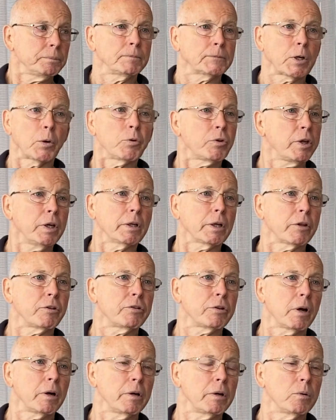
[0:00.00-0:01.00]
That was it. I
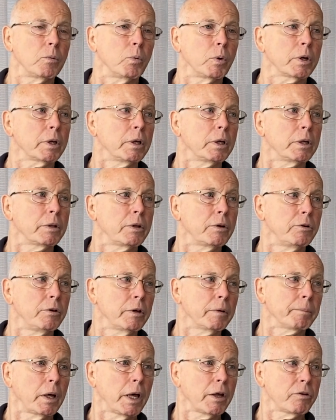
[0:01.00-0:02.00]
started working at the
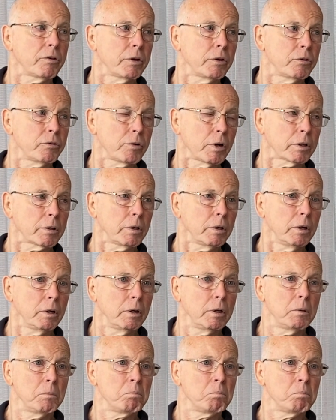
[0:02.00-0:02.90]
gym as an instructor.